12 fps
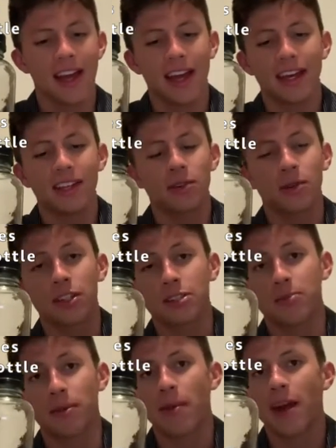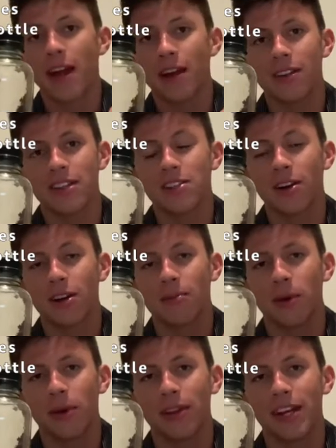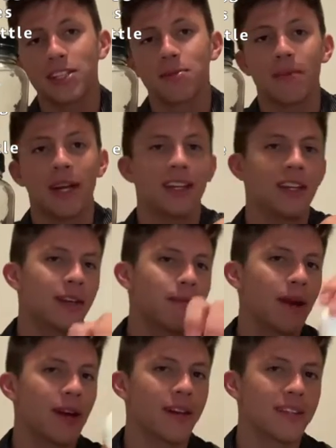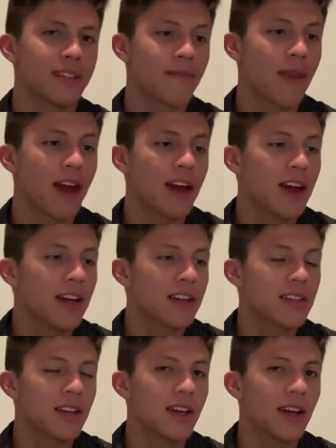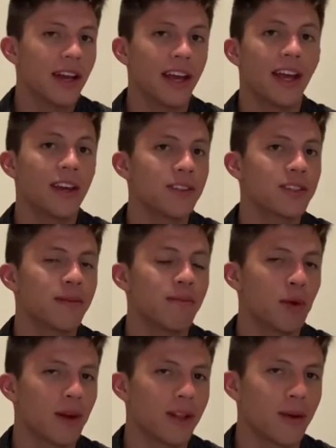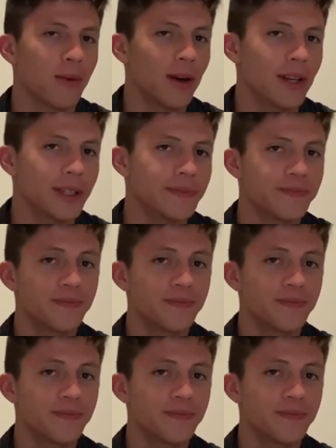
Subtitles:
and in order to prepare these hard-boiled eggs, you might need your parents to handle some boiling water.